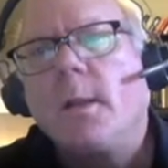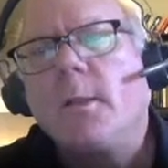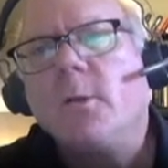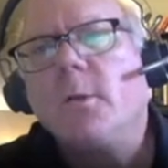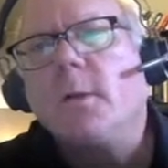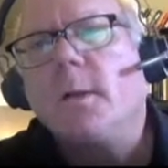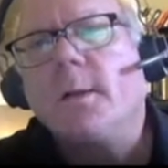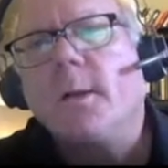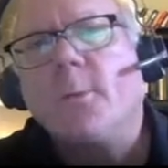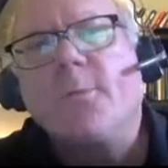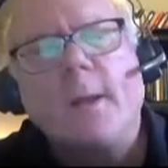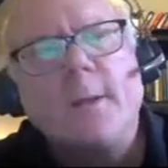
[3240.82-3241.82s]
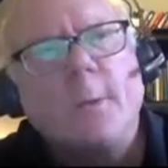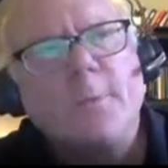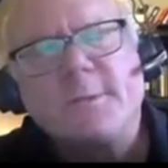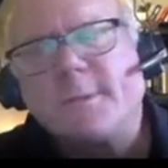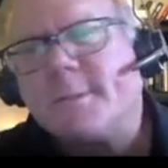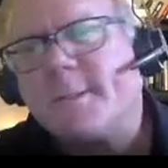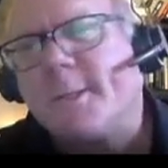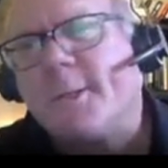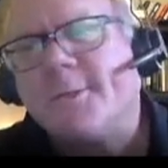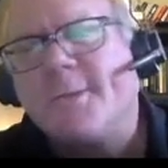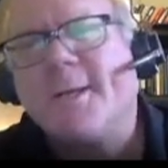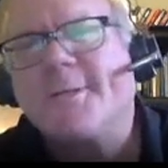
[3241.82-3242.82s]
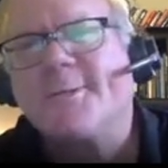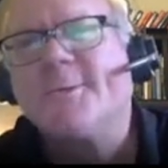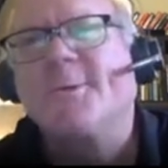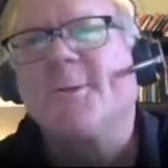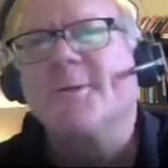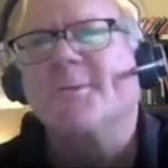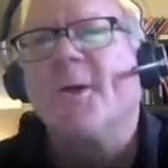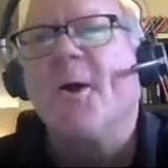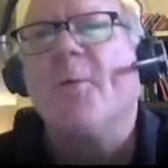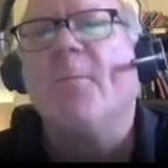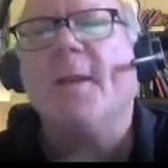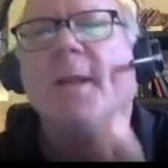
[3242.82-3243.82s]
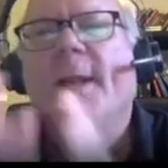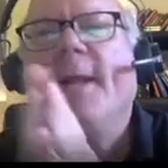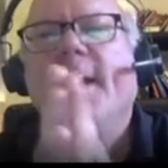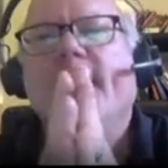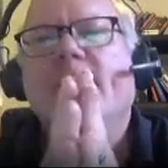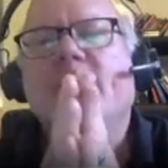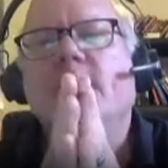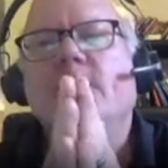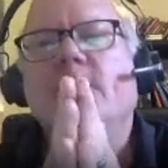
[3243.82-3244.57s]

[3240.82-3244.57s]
I hope this doesn't touch too close to home, but you may